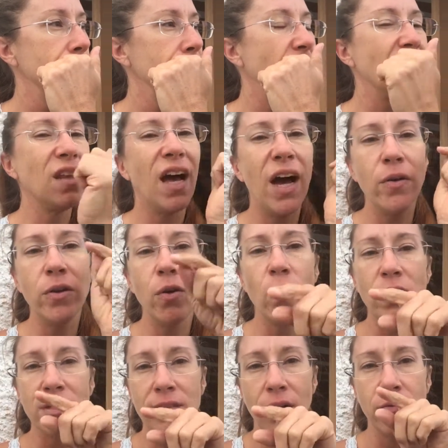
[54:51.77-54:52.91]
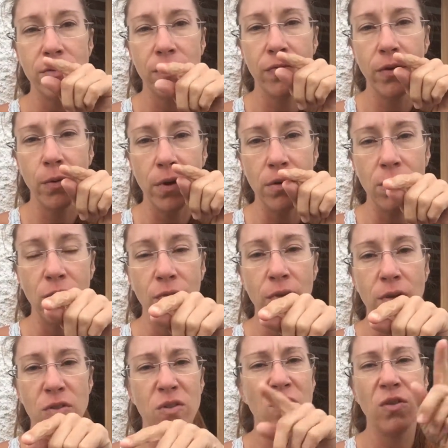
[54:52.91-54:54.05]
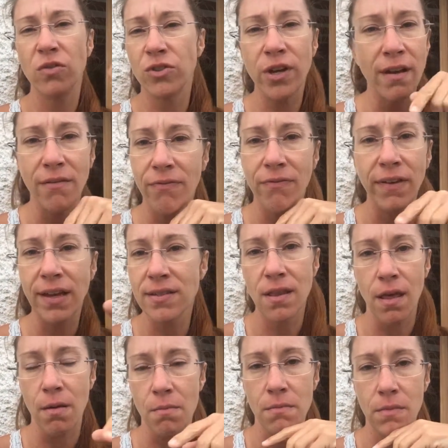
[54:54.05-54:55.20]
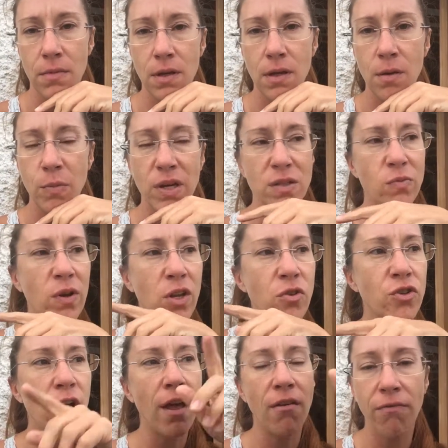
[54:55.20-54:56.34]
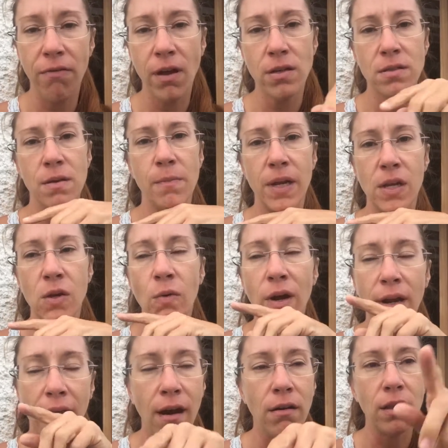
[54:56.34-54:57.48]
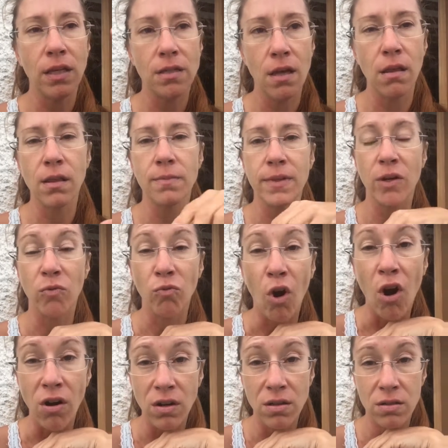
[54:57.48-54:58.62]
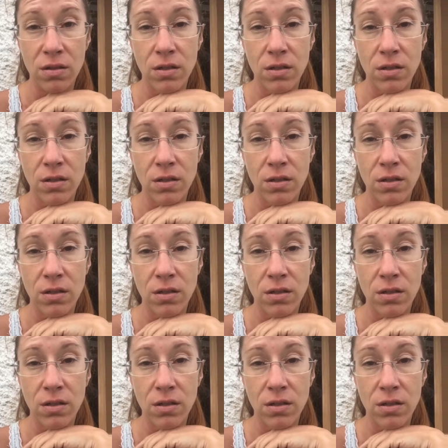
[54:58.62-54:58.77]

Allow yourself to feel what you feel so you don't try to fix them. Because when you try to fix somebody, you are inherently telling them they're wrong.